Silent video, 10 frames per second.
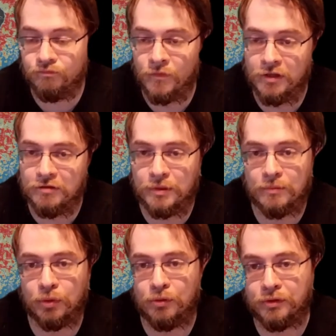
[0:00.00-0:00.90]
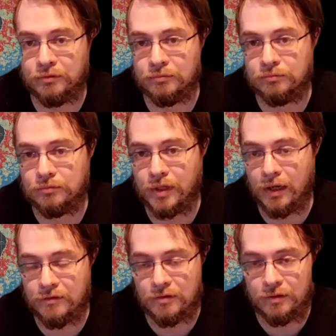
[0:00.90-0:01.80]
is being broken
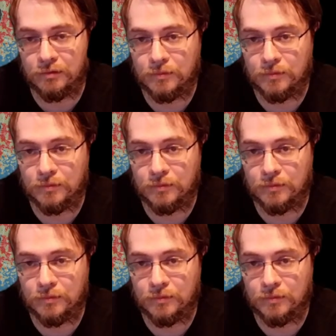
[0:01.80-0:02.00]
constantly.